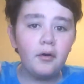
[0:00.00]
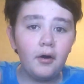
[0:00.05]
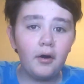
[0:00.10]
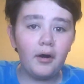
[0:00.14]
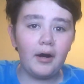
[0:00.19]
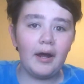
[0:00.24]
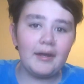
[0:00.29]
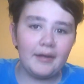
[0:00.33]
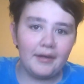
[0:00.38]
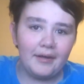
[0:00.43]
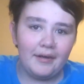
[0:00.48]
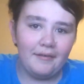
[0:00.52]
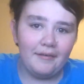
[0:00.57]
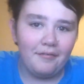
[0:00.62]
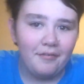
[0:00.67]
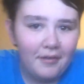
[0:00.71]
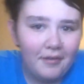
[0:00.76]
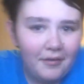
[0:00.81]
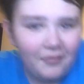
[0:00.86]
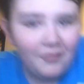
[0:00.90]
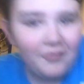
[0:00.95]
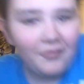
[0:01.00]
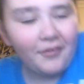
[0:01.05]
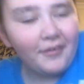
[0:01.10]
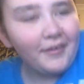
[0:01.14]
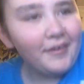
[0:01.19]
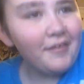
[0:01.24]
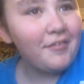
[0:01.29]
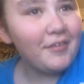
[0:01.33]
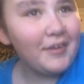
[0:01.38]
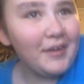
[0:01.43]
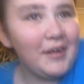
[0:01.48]
Alright guys, so
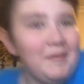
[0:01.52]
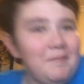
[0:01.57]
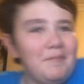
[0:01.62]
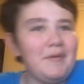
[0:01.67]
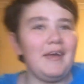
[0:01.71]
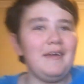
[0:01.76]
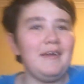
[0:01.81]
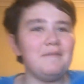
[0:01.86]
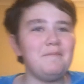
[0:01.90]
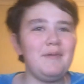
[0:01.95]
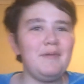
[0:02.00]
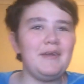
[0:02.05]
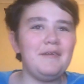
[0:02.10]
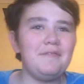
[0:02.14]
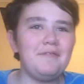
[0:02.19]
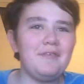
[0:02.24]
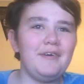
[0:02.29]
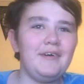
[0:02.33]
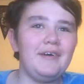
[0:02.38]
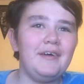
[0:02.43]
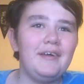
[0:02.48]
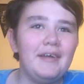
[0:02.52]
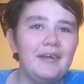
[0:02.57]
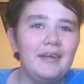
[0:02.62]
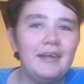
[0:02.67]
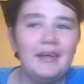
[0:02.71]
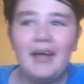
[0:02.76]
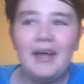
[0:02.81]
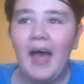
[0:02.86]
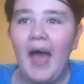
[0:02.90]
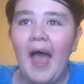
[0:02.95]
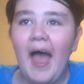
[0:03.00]
this is going to be a bit of a
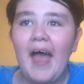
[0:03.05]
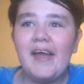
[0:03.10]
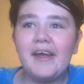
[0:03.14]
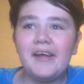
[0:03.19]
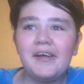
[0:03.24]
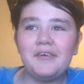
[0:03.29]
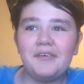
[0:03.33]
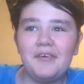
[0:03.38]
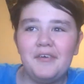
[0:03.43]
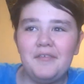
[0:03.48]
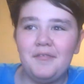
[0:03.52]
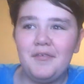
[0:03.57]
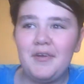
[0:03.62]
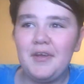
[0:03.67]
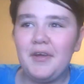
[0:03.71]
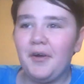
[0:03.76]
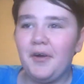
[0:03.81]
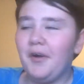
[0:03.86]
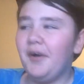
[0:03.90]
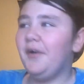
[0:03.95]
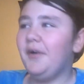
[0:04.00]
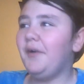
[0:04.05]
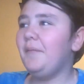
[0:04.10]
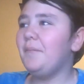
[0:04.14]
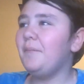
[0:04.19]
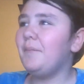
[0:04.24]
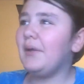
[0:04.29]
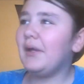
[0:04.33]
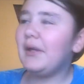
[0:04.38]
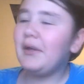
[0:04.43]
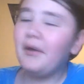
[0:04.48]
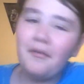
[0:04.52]
angry video
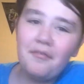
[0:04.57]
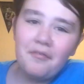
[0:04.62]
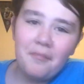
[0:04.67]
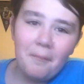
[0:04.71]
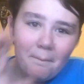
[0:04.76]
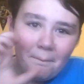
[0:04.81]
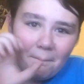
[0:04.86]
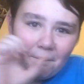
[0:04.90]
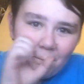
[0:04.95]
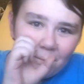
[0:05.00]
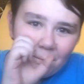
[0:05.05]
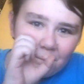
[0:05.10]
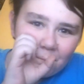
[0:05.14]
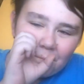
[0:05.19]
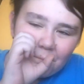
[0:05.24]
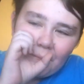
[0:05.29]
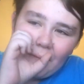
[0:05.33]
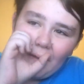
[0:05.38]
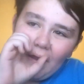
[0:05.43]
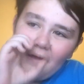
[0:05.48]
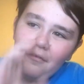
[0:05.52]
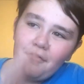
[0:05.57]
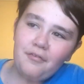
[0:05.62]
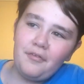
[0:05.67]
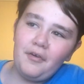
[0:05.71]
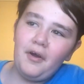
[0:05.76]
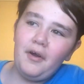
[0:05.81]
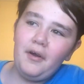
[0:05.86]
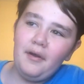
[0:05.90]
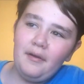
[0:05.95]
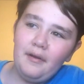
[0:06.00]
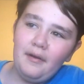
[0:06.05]
because,
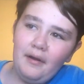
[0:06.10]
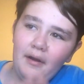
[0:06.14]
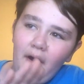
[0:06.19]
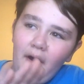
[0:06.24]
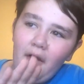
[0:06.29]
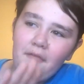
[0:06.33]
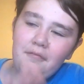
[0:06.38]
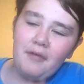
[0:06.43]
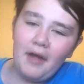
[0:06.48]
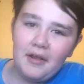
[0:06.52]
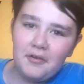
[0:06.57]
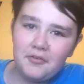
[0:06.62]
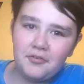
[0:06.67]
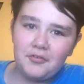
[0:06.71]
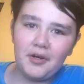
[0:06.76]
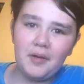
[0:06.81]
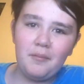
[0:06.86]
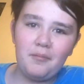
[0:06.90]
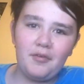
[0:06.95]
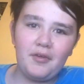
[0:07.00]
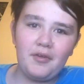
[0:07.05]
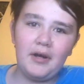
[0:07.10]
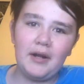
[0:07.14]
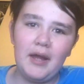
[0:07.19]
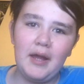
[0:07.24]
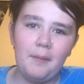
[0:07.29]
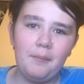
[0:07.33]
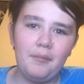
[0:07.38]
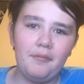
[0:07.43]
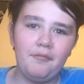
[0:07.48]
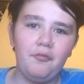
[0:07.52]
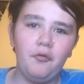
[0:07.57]
so I've had streams cut
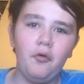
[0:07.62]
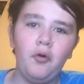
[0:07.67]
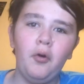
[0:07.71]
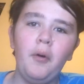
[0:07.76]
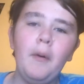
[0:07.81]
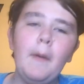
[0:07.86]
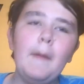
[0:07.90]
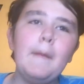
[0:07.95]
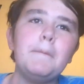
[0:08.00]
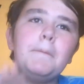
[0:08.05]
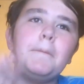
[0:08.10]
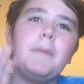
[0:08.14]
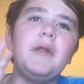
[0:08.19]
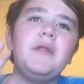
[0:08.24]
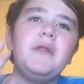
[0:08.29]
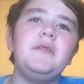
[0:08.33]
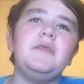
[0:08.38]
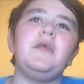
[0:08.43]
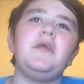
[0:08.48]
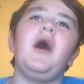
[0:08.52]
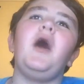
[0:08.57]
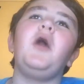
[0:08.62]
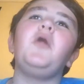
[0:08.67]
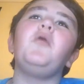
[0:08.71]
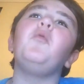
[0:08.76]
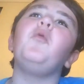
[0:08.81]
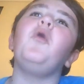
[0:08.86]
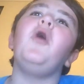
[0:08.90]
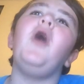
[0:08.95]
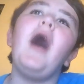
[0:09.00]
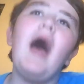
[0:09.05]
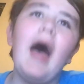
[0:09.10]
out before but
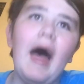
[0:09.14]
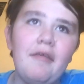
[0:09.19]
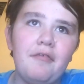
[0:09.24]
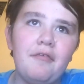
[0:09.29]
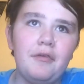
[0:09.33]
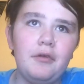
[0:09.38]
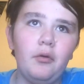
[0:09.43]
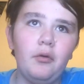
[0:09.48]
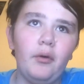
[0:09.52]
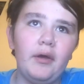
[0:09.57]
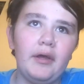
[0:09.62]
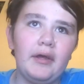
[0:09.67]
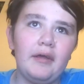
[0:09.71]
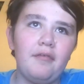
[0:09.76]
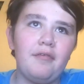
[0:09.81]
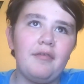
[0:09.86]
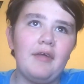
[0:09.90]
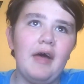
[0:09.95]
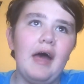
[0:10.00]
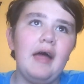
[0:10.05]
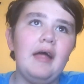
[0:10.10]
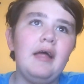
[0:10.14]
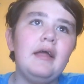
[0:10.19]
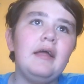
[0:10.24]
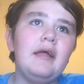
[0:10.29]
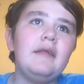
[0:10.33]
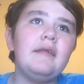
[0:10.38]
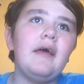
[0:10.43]
none were as annoying as that.